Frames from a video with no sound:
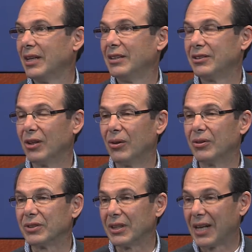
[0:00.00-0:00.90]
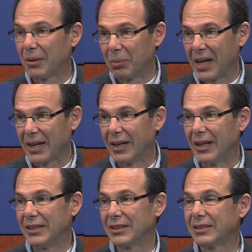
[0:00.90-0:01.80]
So there's a lot of black
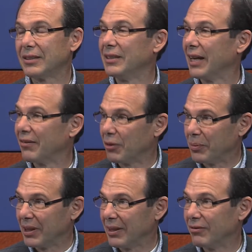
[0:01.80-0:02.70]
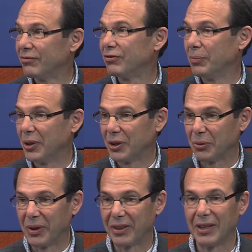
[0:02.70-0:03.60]
ice. You have to be familiar
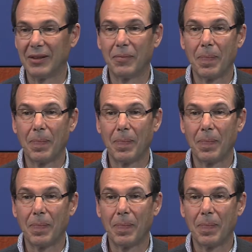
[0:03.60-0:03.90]
with it.